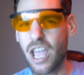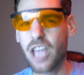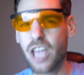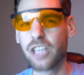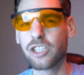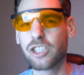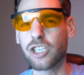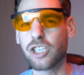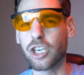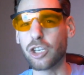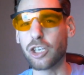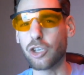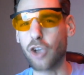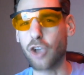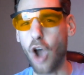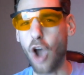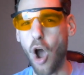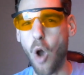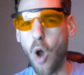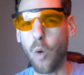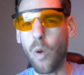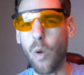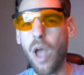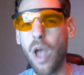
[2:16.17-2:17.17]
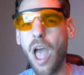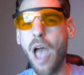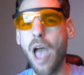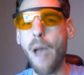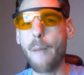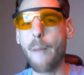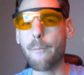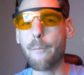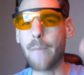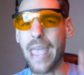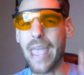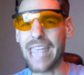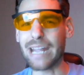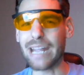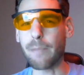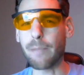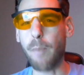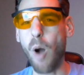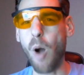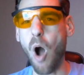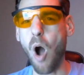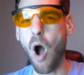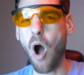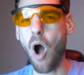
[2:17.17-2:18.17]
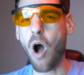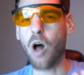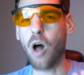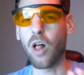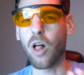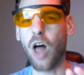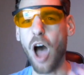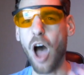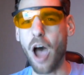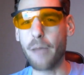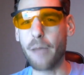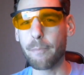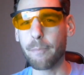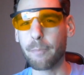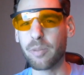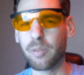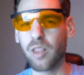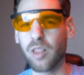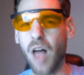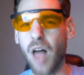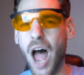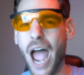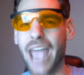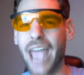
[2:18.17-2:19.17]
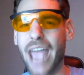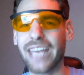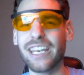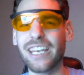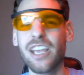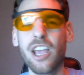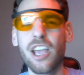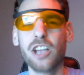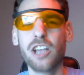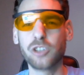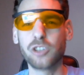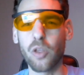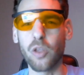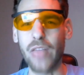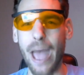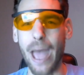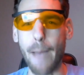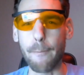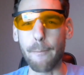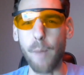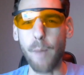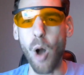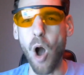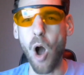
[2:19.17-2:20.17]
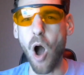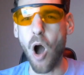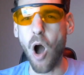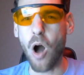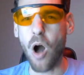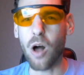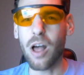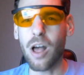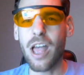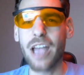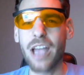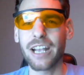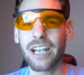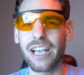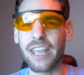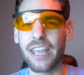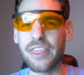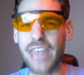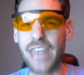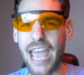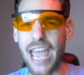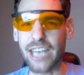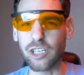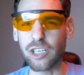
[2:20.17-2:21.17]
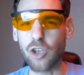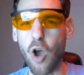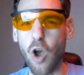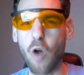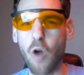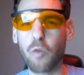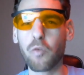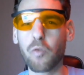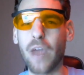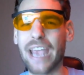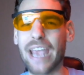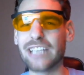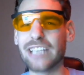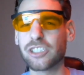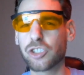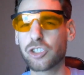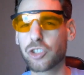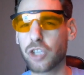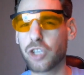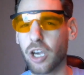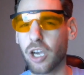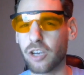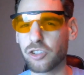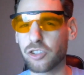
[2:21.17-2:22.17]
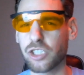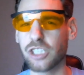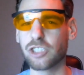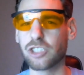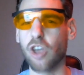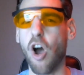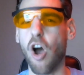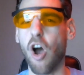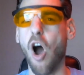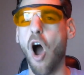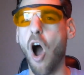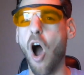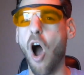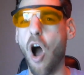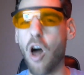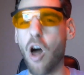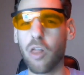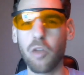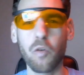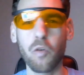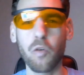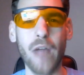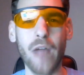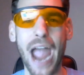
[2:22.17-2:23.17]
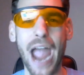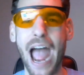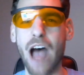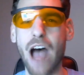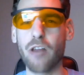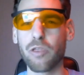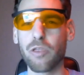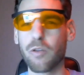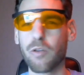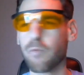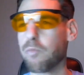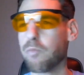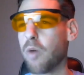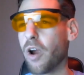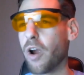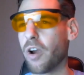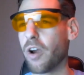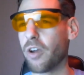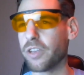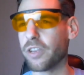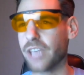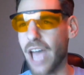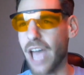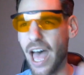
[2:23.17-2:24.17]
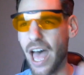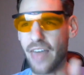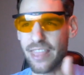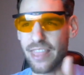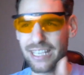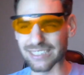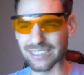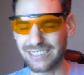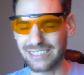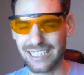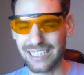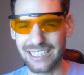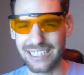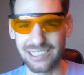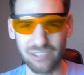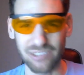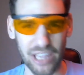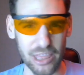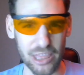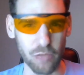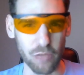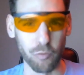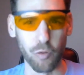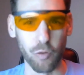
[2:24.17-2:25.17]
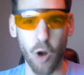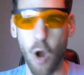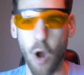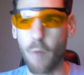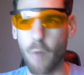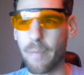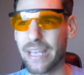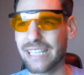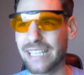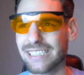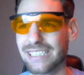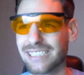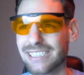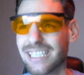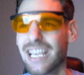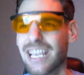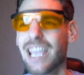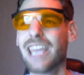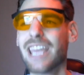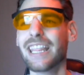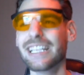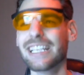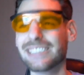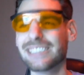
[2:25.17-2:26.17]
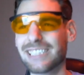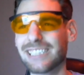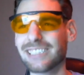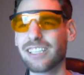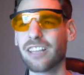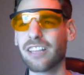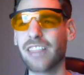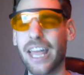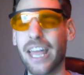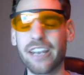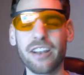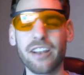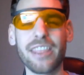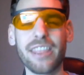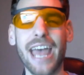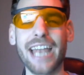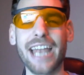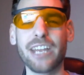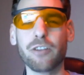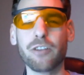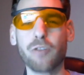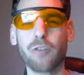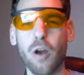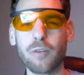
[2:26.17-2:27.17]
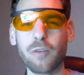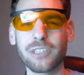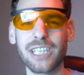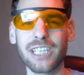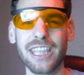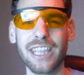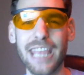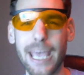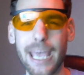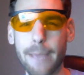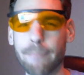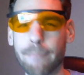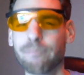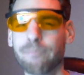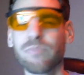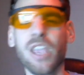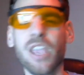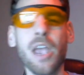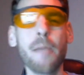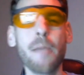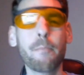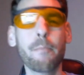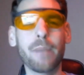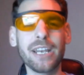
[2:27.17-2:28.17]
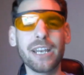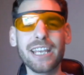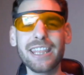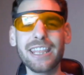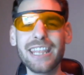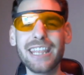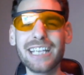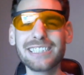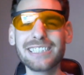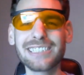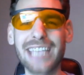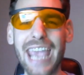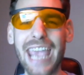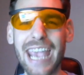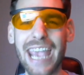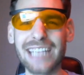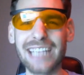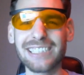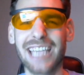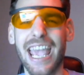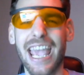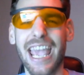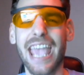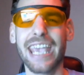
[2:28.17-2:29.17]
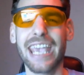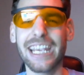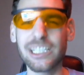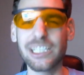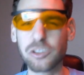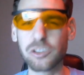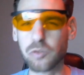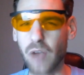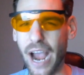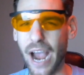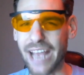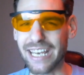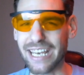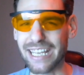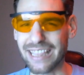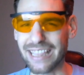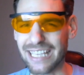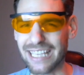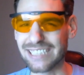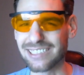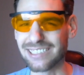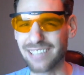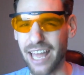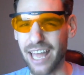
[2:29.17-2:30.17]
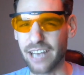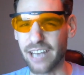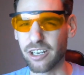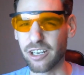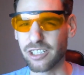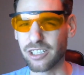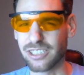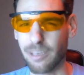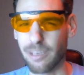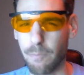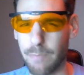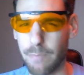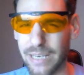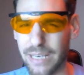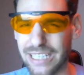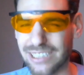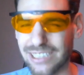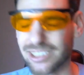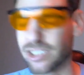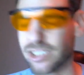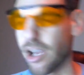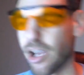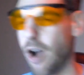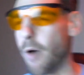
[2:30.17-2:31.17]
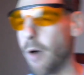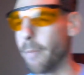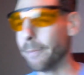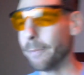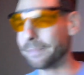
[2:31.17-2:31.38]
to go make Paul unblind so that Paul could then go raise churches all around the world. This is in the Romans. This is a letter that he wrote to them. But in this case, he's writing this letter to Beastom.